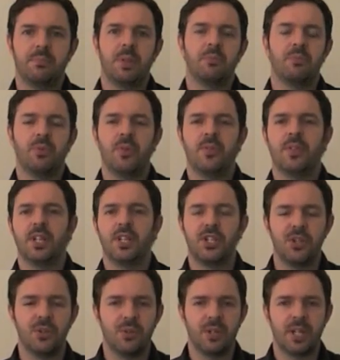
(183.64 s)
improve their
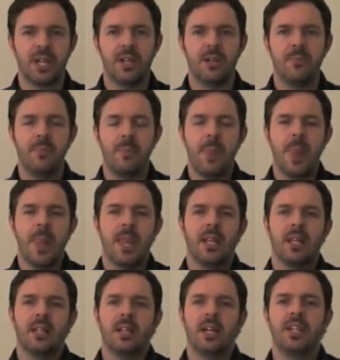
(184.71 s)
short game,
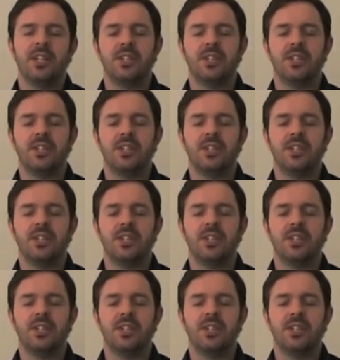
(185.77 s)
and